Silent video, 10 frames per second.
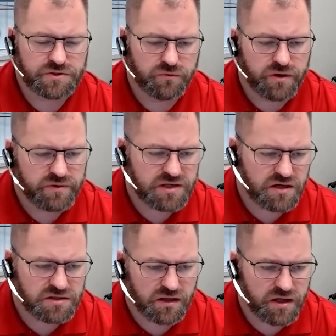So Ray, we
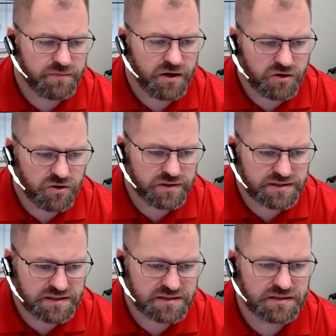talked a lot about
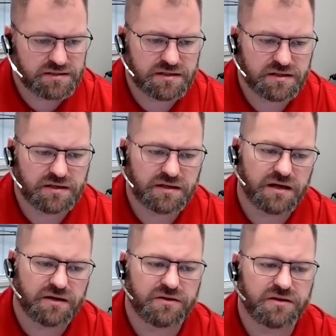coexistence and the
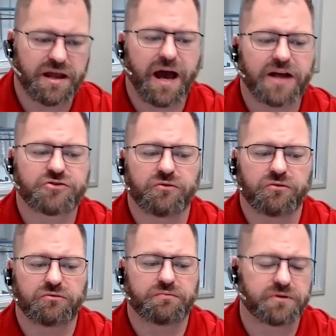kind of the
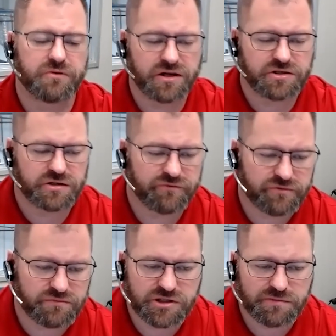natural progression
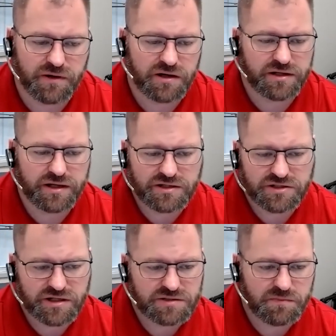from GPon to
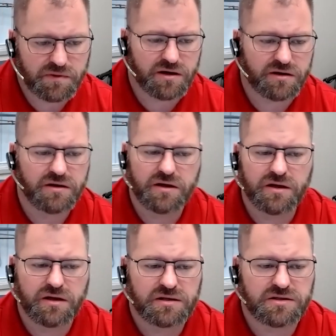XGS-PON.
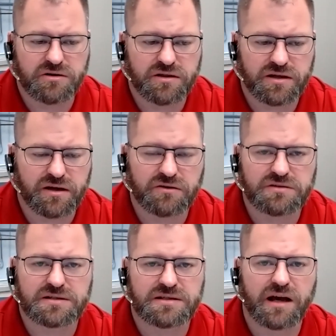Is there anything
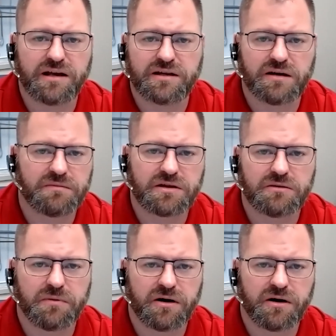else exciting coming in